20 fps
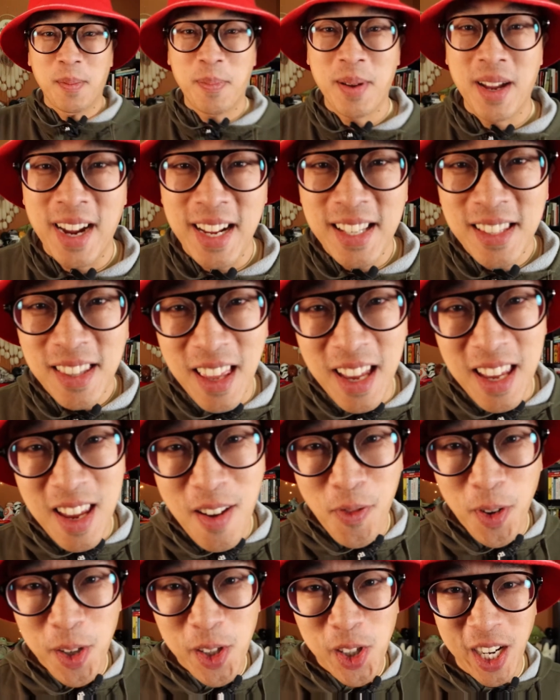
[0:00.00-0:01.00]
up guys, thank
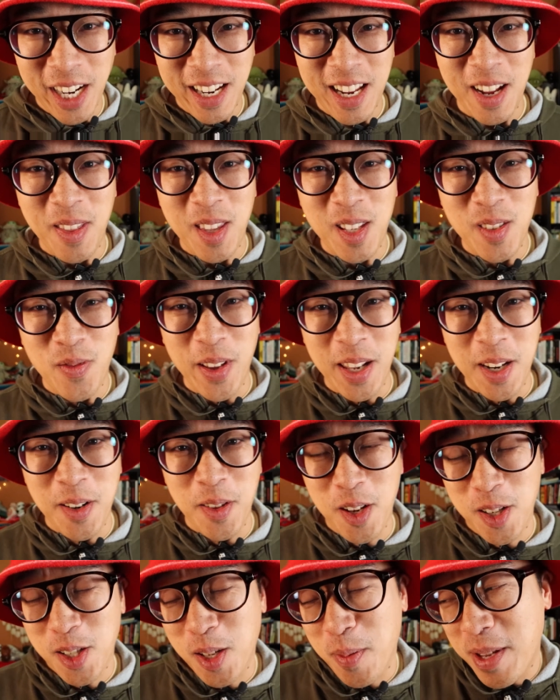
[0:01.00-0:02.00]
you for checking out this video.
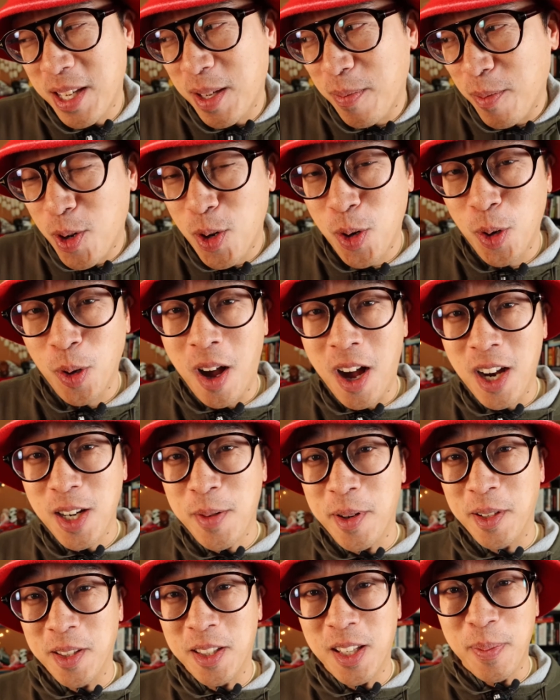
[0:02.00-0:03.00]
There's gonna be some cool
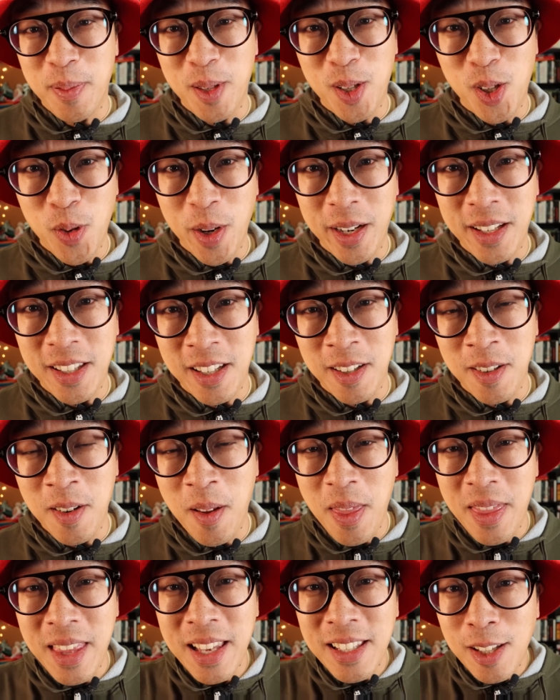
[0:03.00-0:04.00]
entrepreneurial tips and tricks
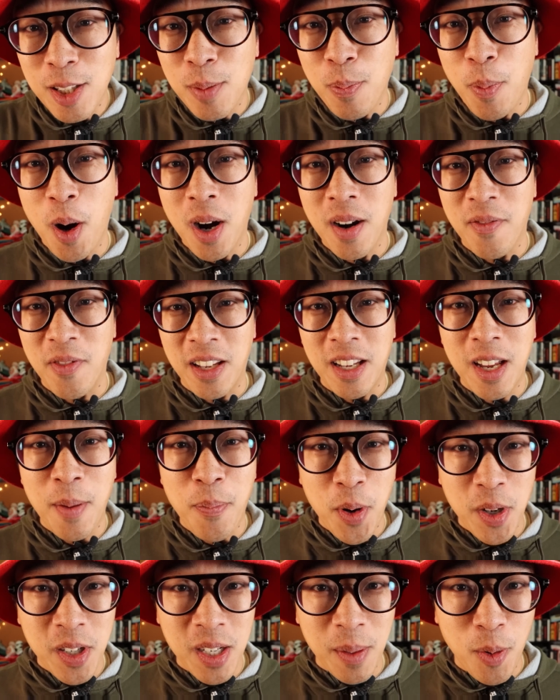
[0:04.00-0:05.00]
here. This is part of a
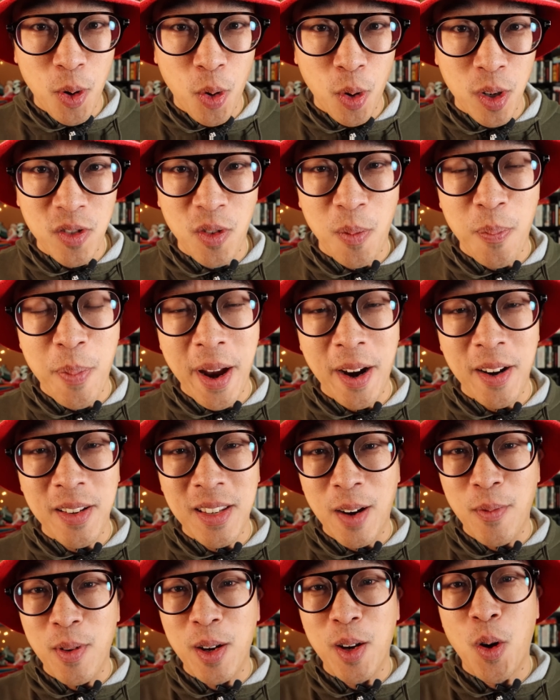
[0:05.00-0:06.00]
Kidpreneurship course for
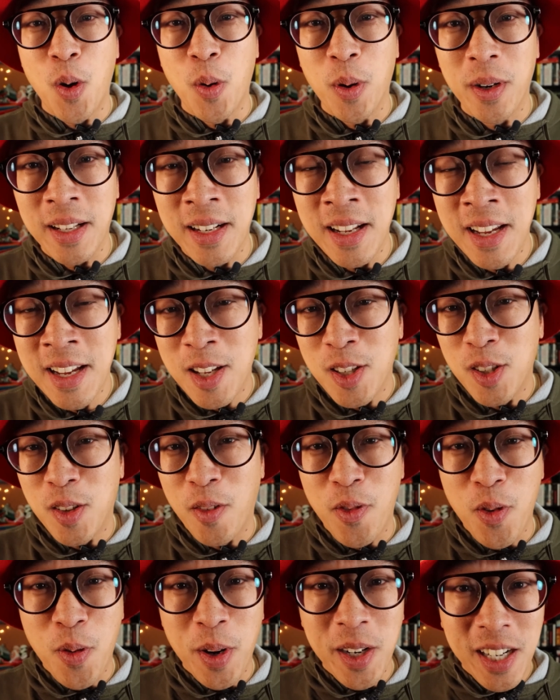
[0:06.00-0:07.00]
parents I recorded.
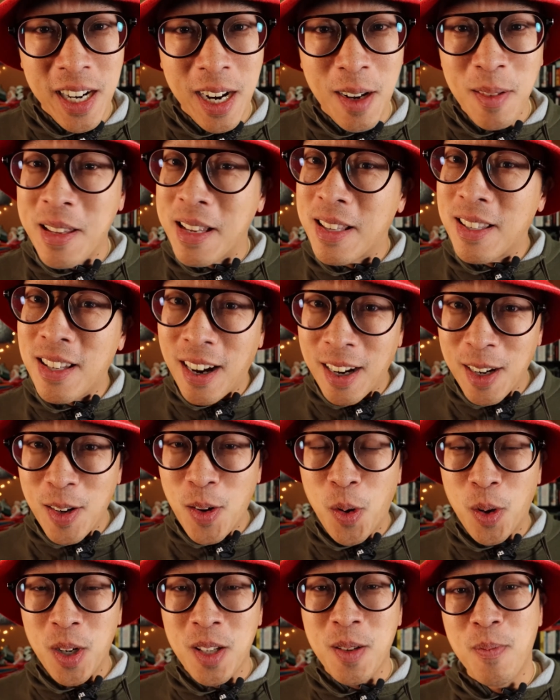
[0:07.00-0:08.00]
So if you wanna check out the entire
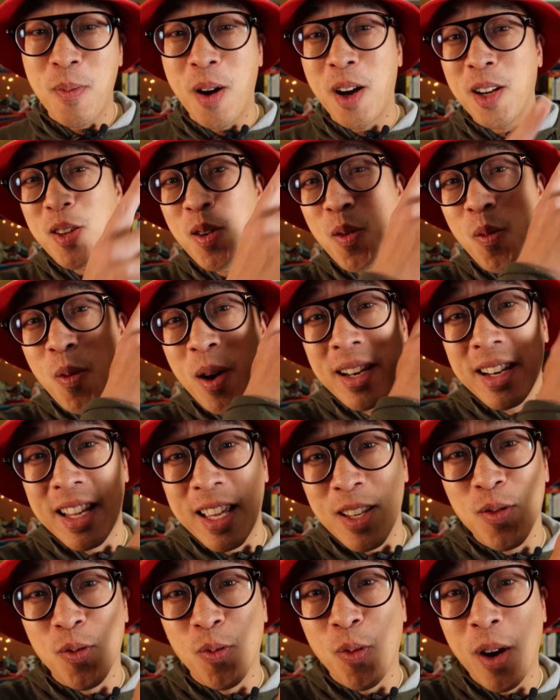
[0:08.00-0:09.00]
course, module 1
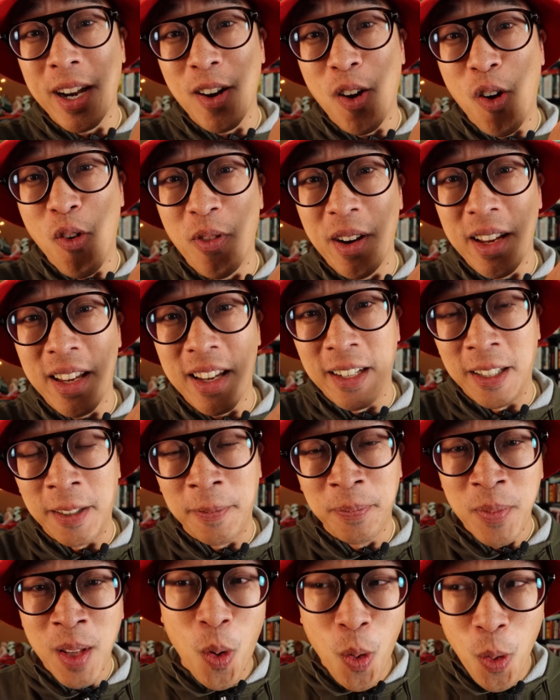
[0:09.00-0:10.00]
is right over here.
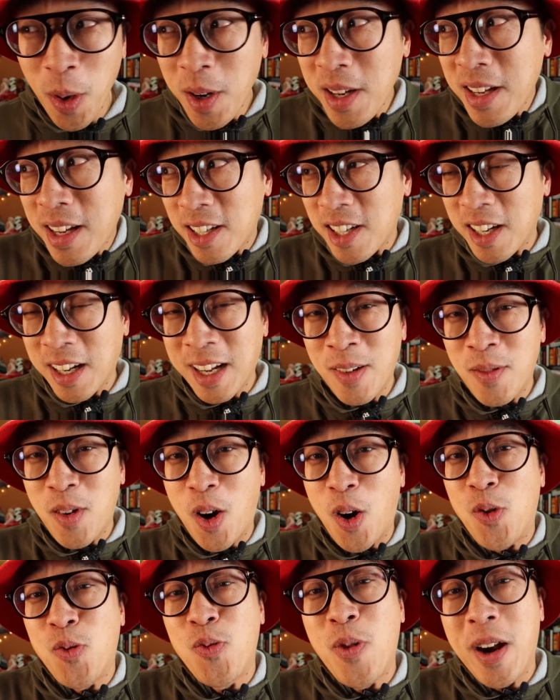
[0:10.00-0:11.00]
Or you can check out
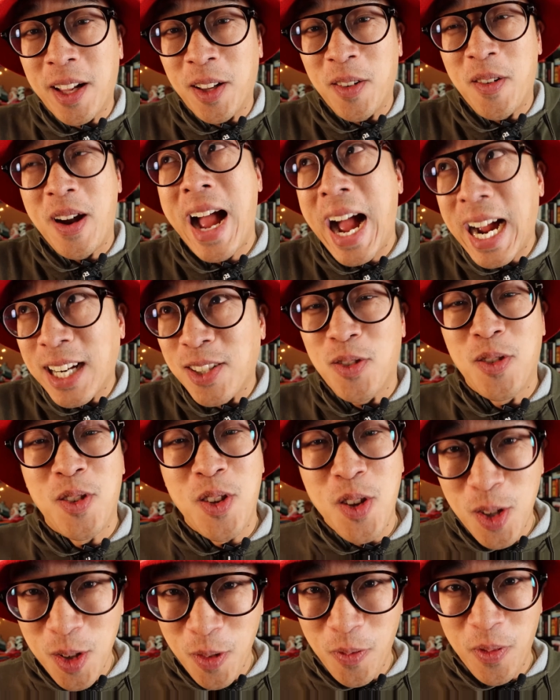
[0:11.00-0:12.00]
our regular actual
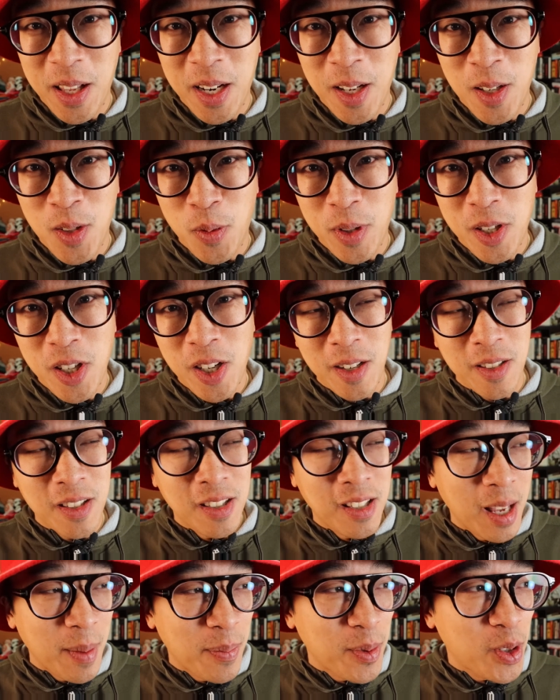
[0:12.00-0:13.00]
YouTube videos, which shares
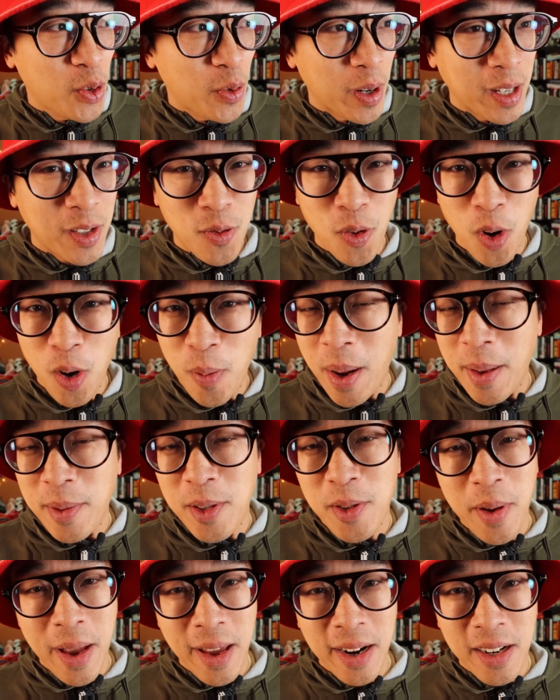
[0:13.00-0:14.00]
tips, tricks, roadmap
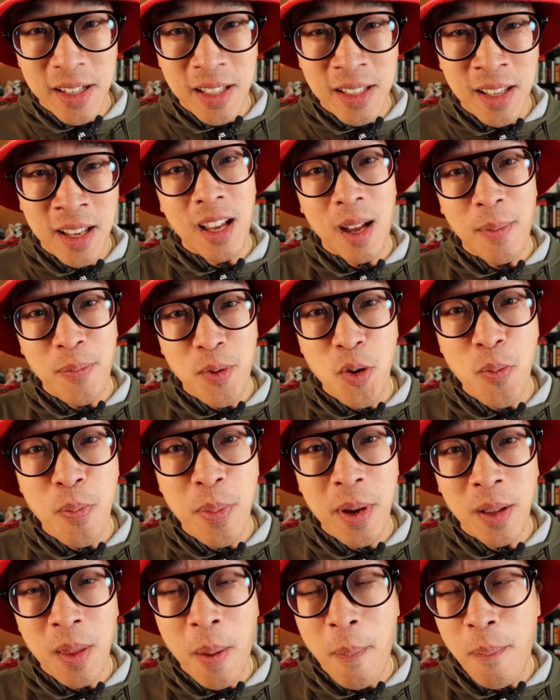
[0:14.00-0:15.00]
strategies to help you
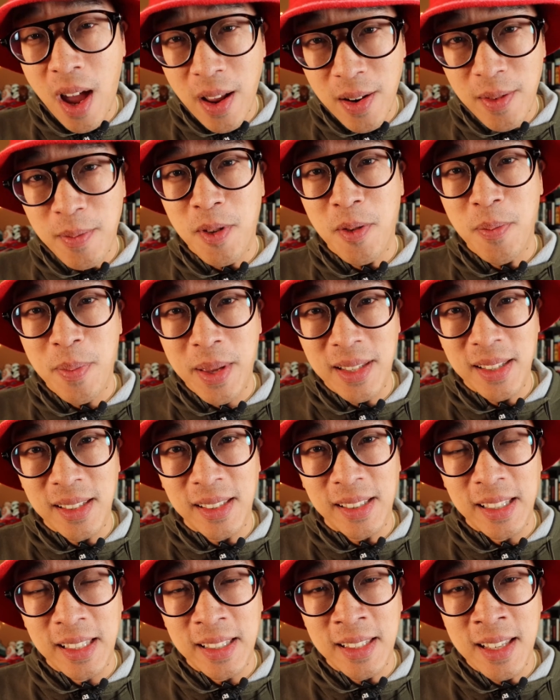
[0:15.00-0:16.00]
build profitable
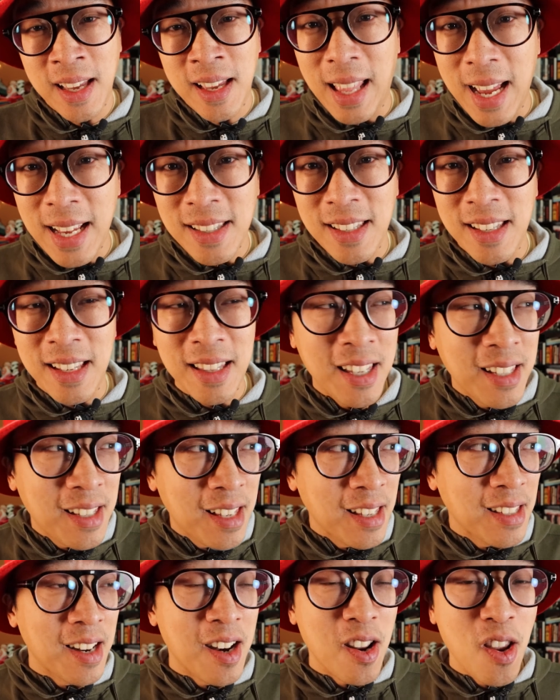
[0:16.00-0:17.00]
businesses. Lastly,
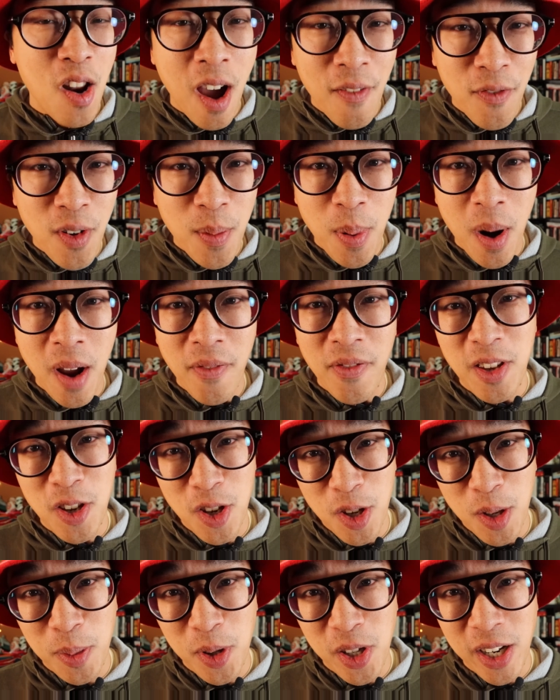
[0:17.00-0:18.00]
this is a non-for-profit
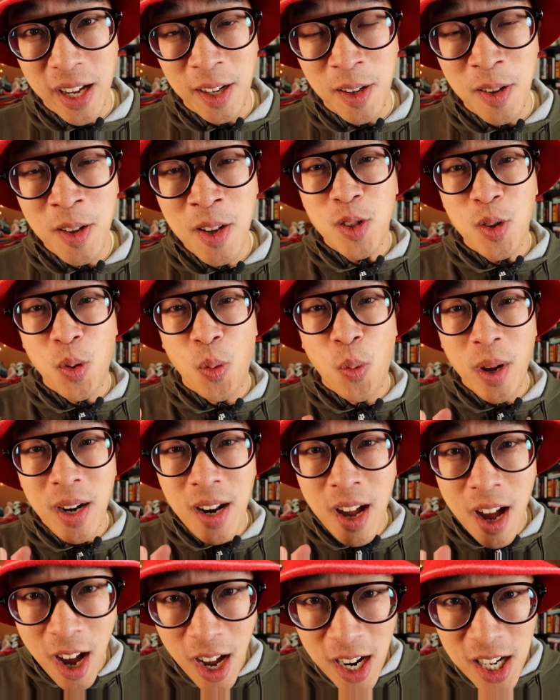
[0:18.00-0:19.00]
YouTube channel, so
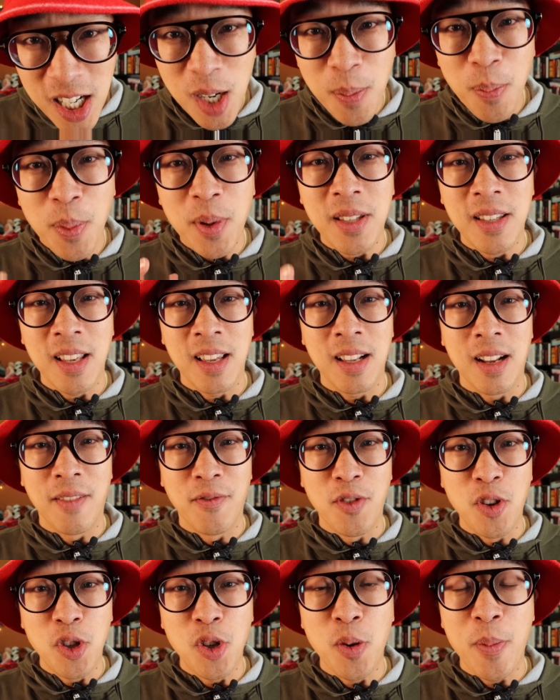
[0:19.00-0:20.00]
100%
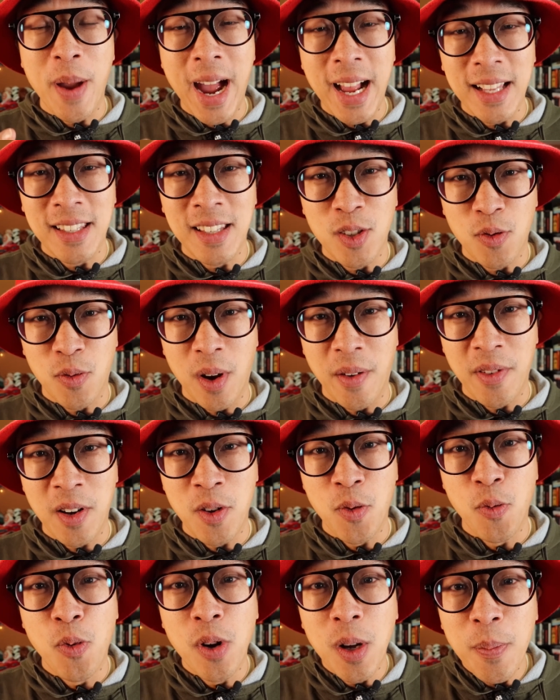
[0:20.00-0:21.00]
of YouTube AdSense
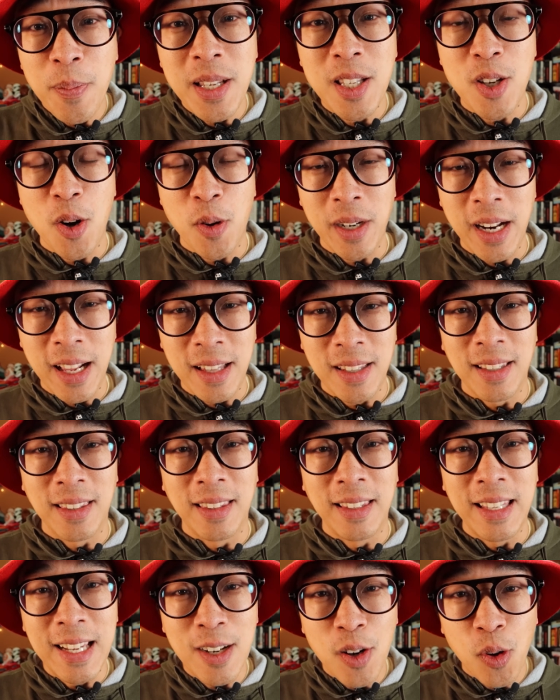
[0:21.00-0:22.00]
revenue will be donated to
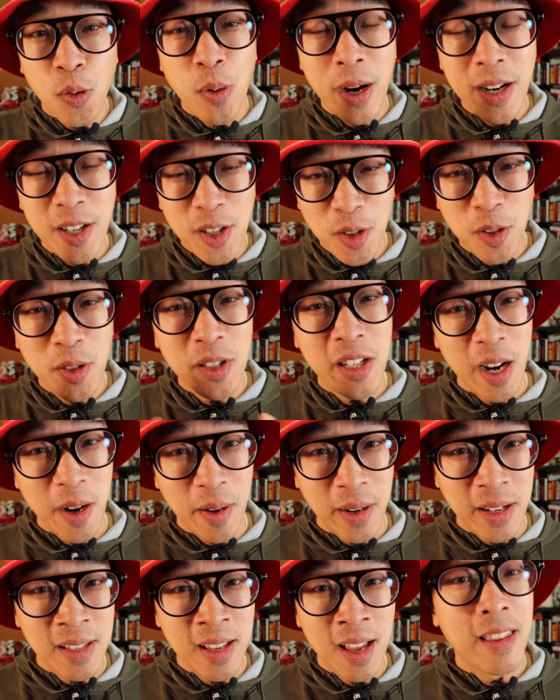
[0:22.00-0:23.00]
legal registered
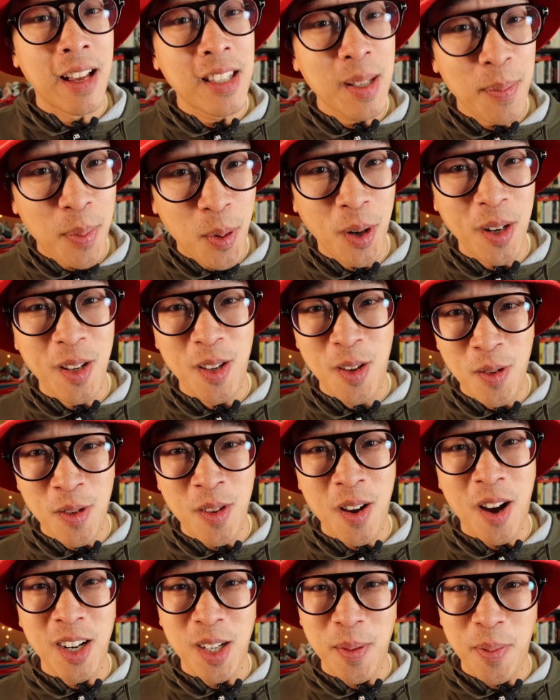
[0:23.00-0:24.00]
charities that support
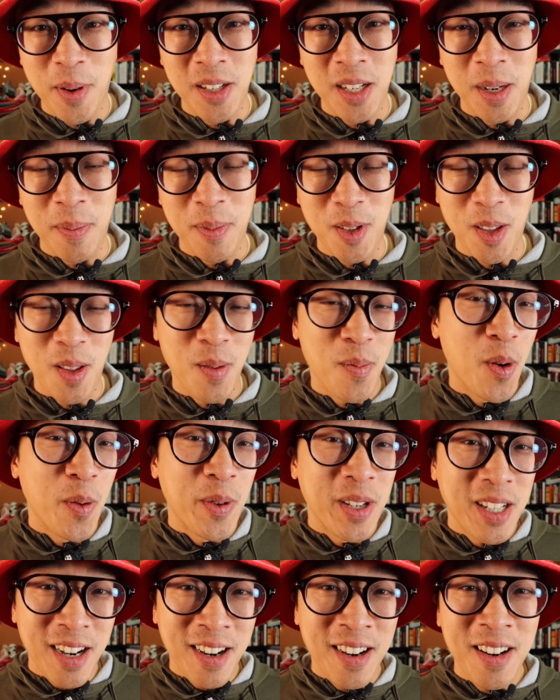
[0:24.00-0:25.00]
youth entrepreneurship. So the more
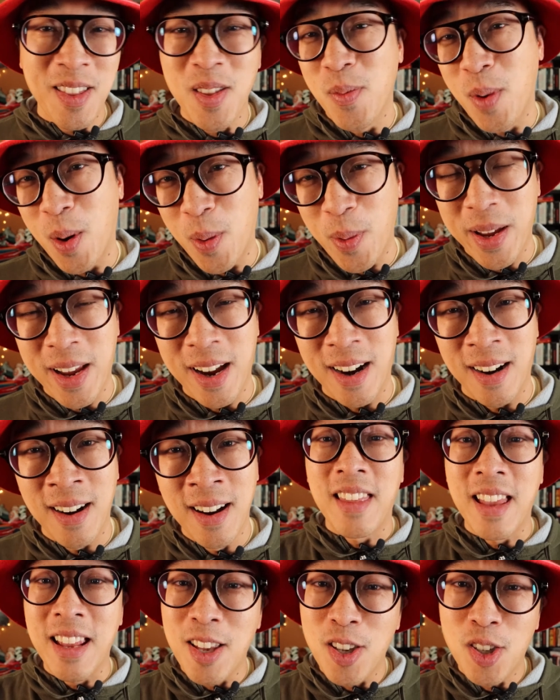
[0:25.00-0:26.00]
we share, the more we care.
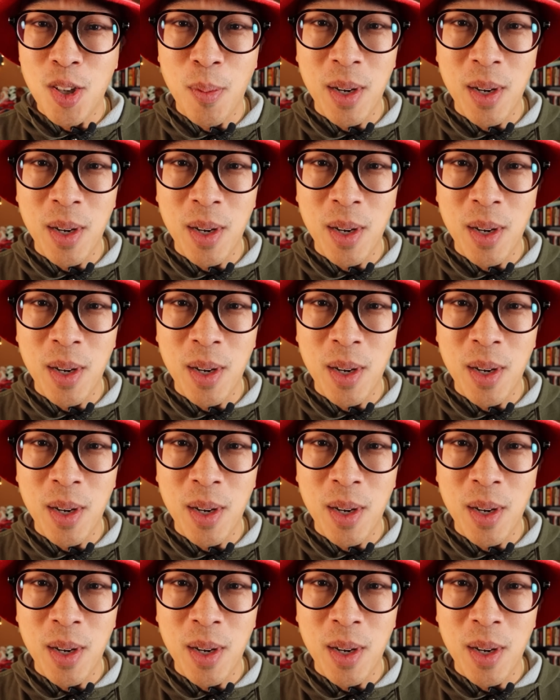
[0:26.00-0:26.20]
Thank you so